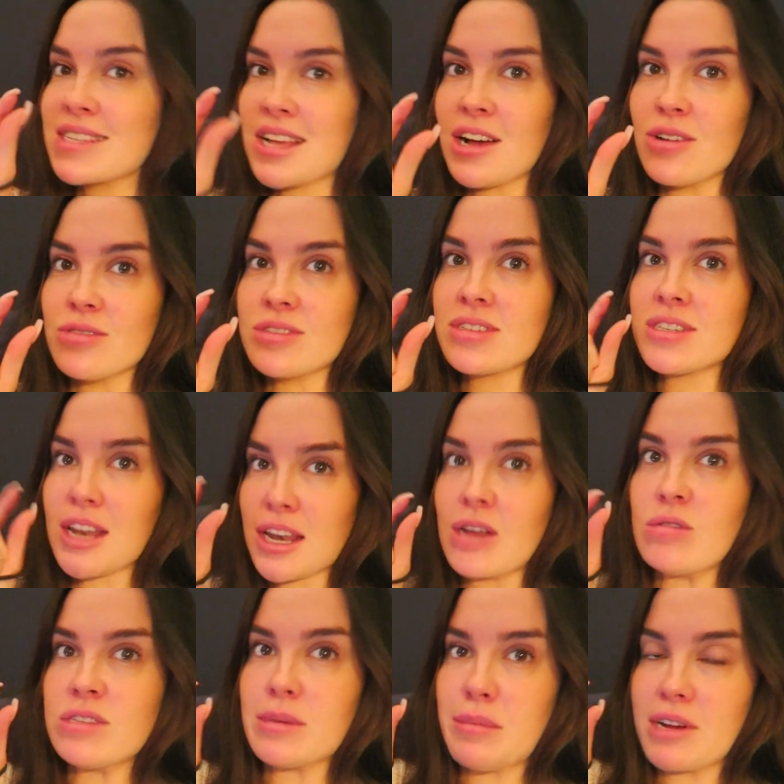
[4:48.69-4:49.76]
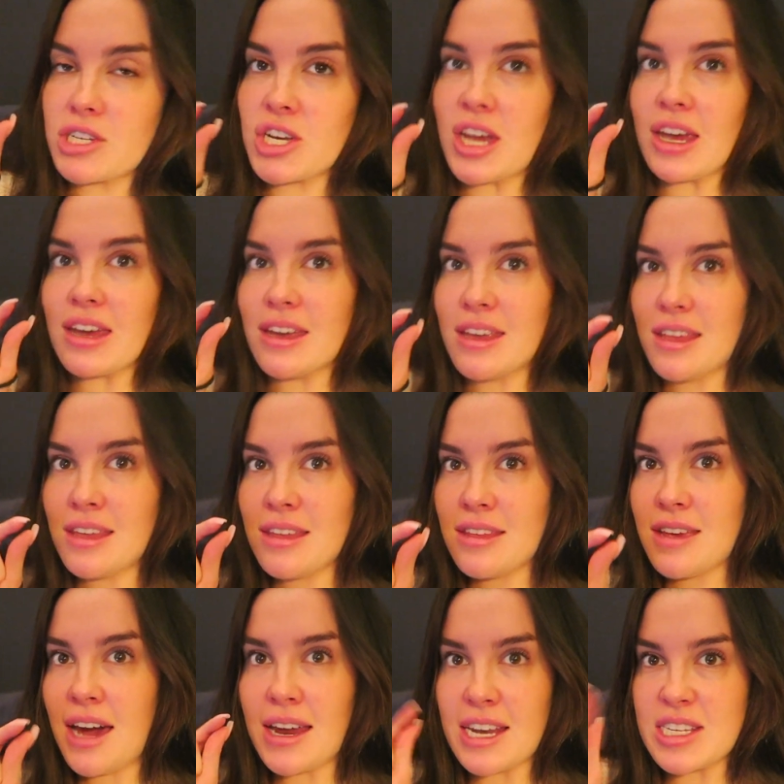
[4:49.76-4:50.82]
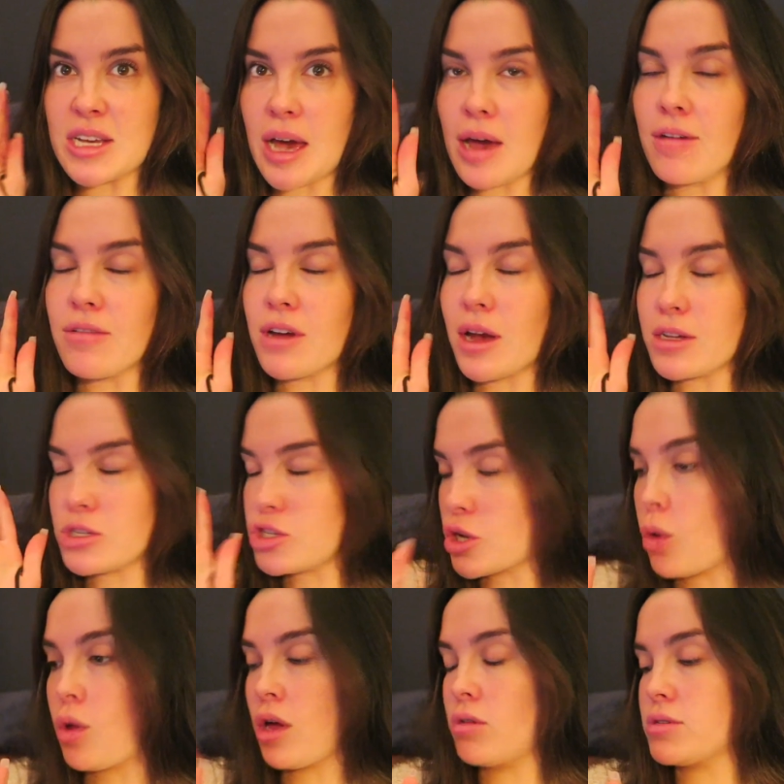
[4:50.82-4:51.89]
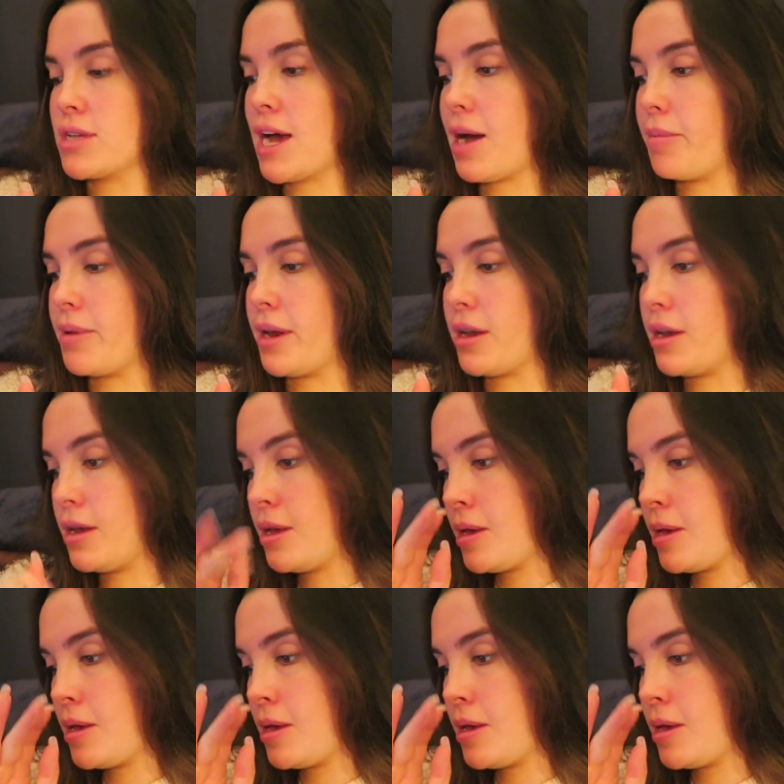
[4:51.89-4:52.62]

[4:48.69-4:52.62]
close to losing my shit, and it's so close to happening.